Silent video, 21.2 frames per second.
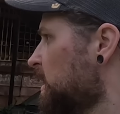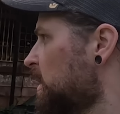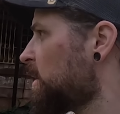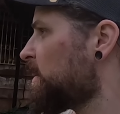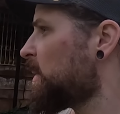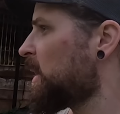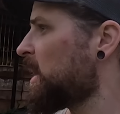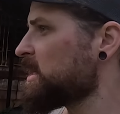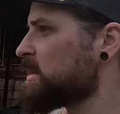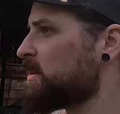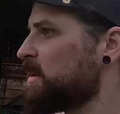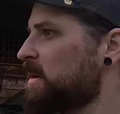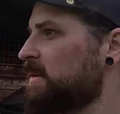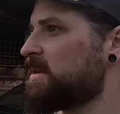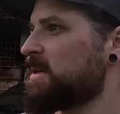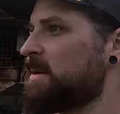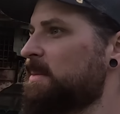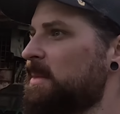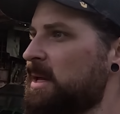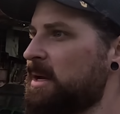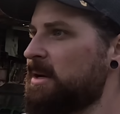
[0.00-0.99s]
It reminds me of
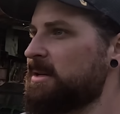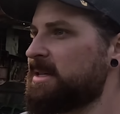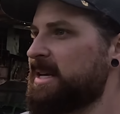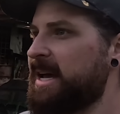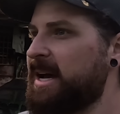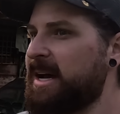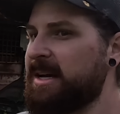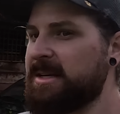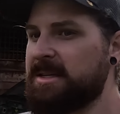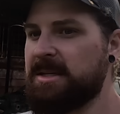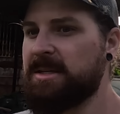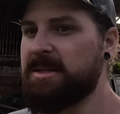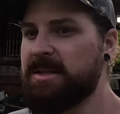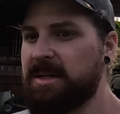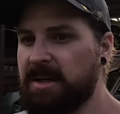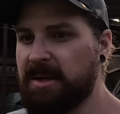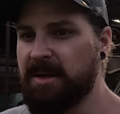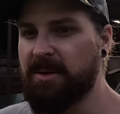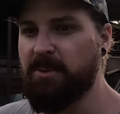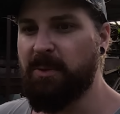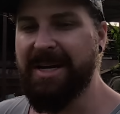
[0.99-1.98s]
some of those houses
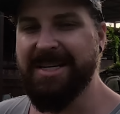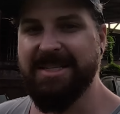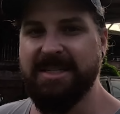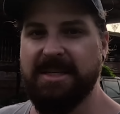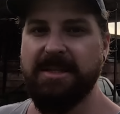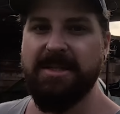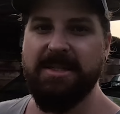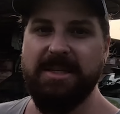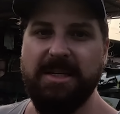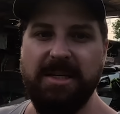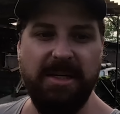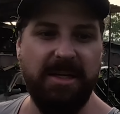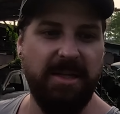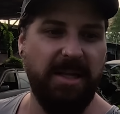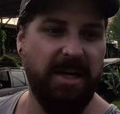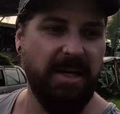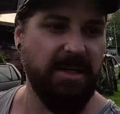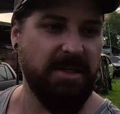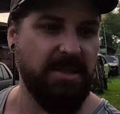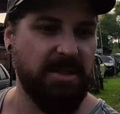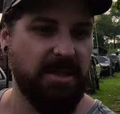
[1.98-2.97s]
in Western Sydney
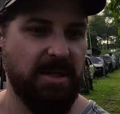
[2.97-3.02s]
that you